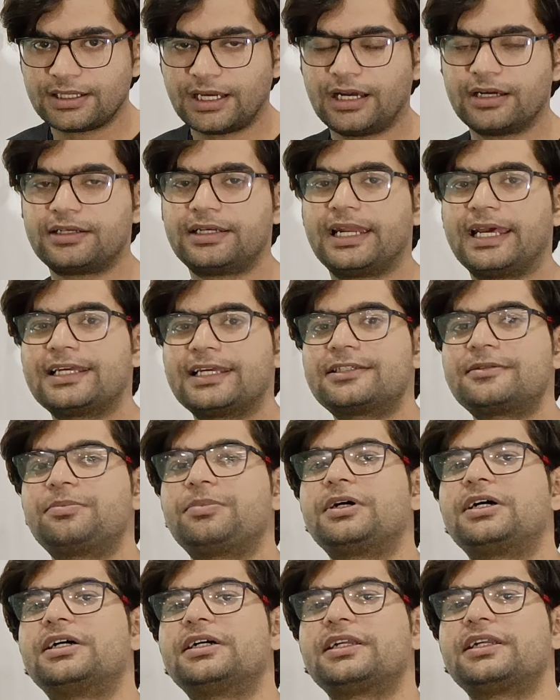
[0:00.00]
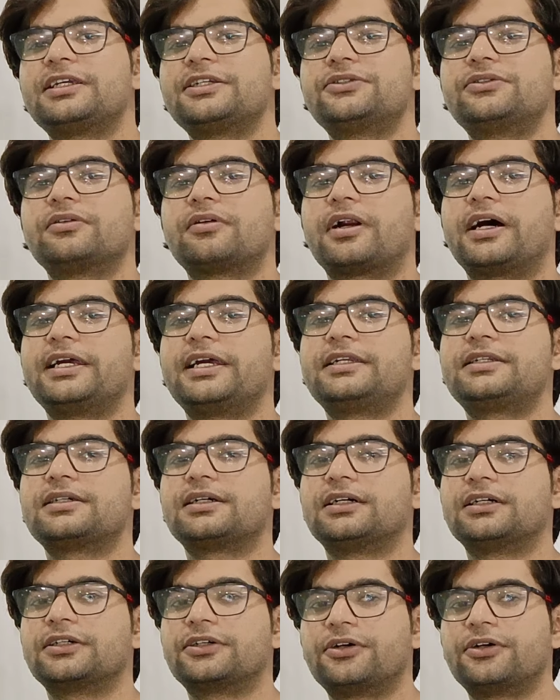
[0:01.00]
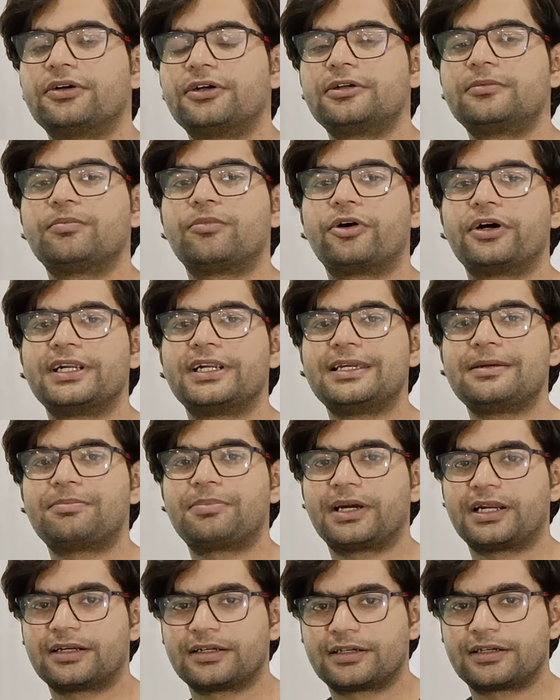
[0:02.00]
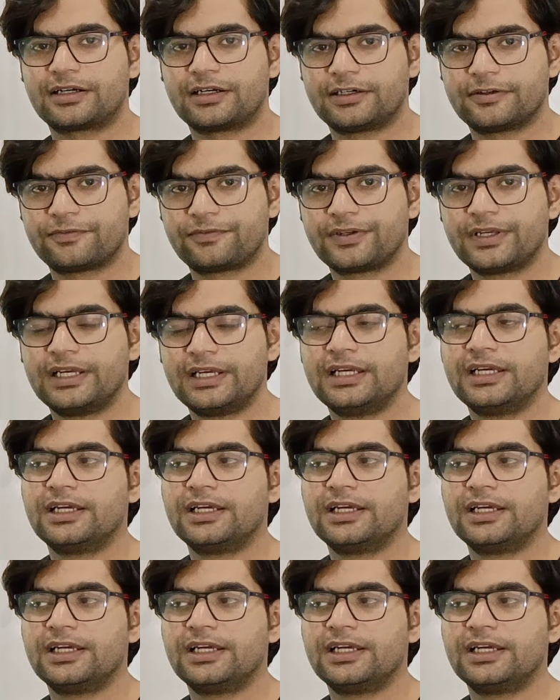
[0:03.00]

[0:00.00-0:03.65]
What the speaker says: our next part is to write a good body paragraph.